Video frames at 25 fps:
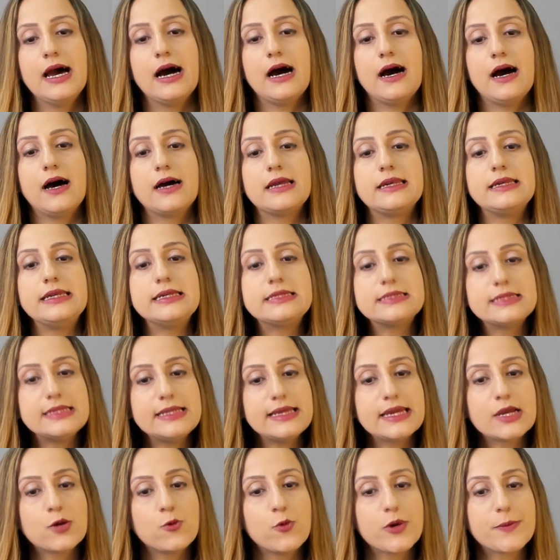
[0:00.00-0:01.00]
Uh,
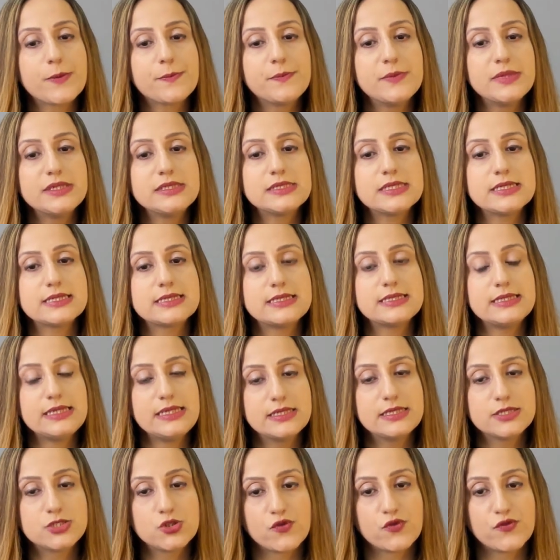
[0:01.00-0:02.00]
little equipment is
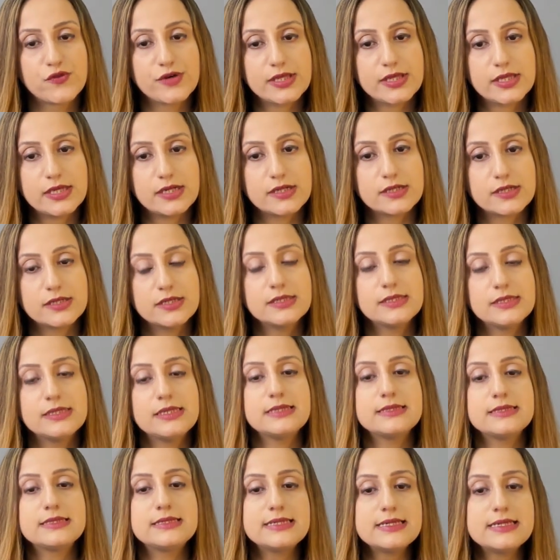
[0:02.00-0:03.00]
needed over here.
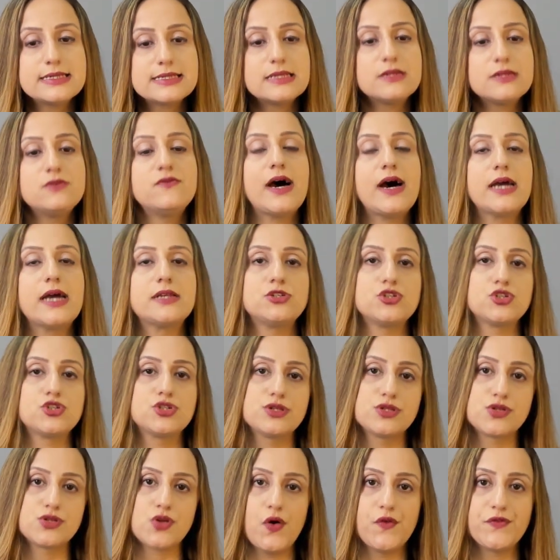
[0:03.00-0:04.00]
The
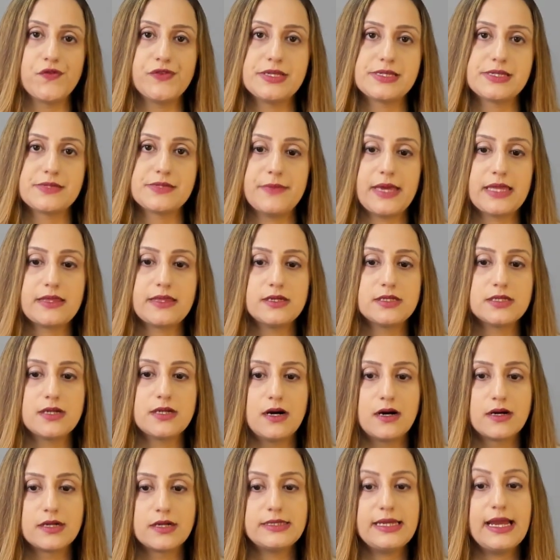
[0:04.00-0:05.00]
disadvantages of this method
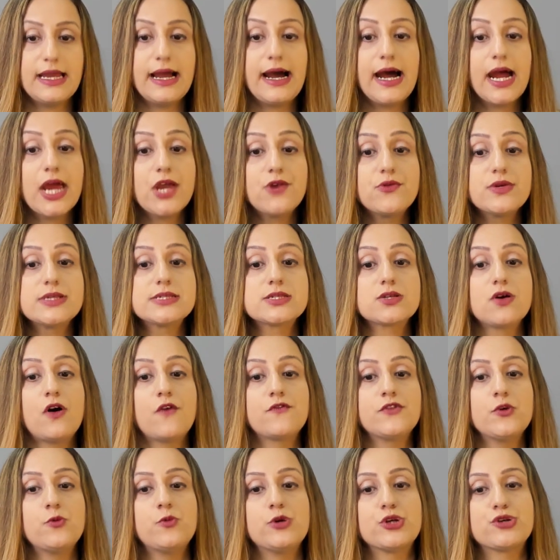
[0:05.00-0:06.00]
are the high risk
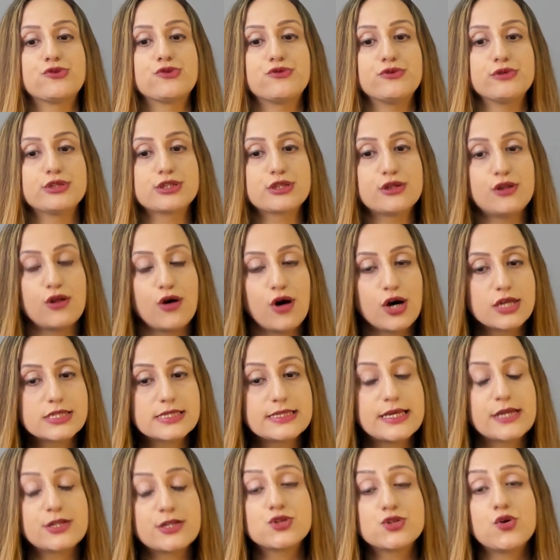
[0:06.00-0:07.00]
of the vitreous loss.
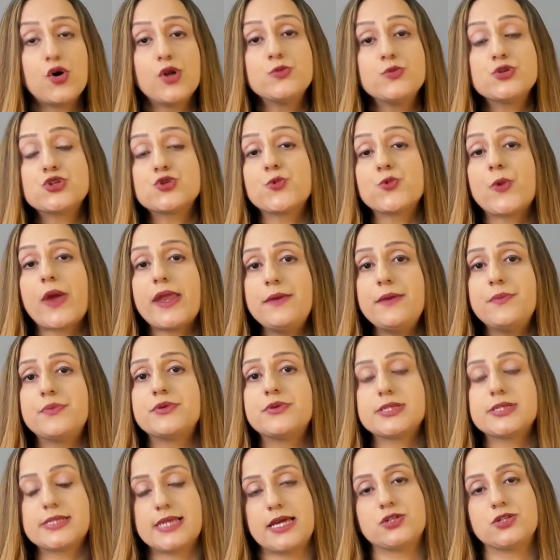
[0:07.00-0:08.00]
That is almost
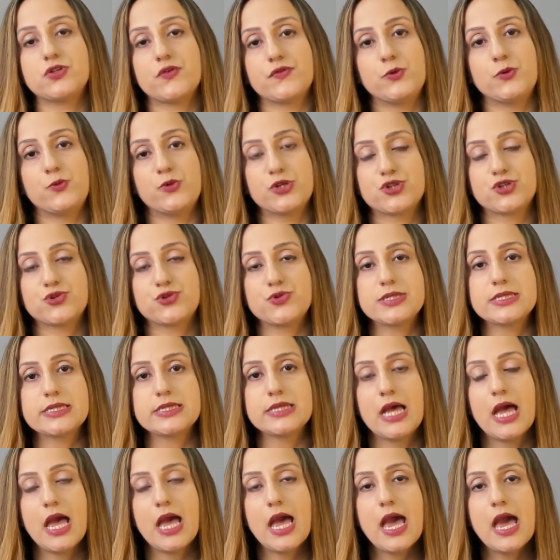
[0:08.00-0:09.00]
20% of the vitreous
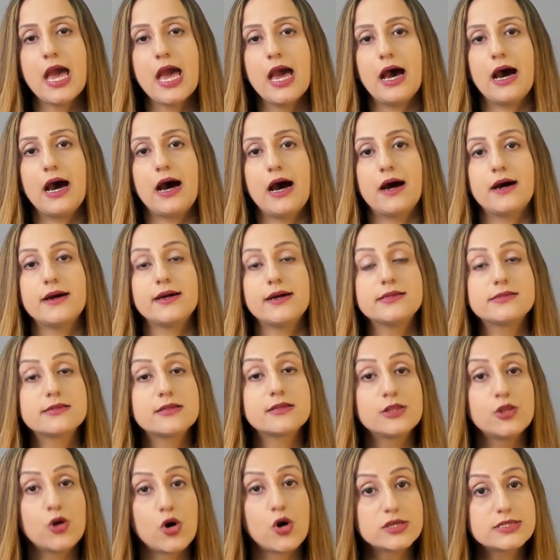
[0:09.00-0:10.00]
uh, is
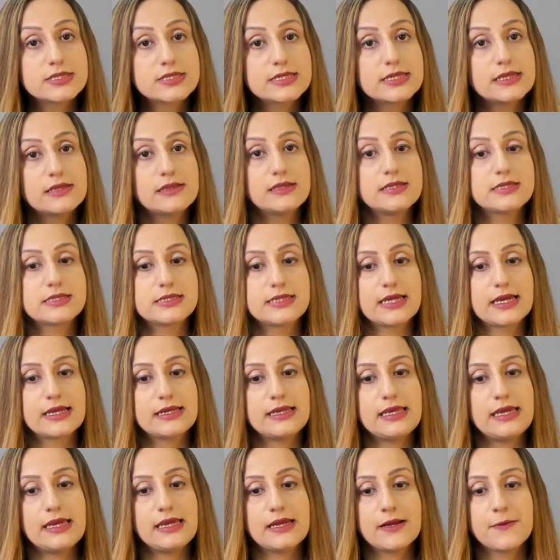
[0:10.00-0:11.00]
lost in this
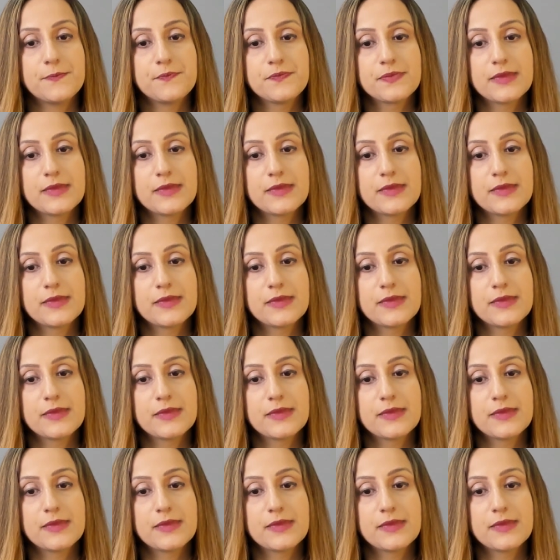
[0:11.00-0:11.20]
technique.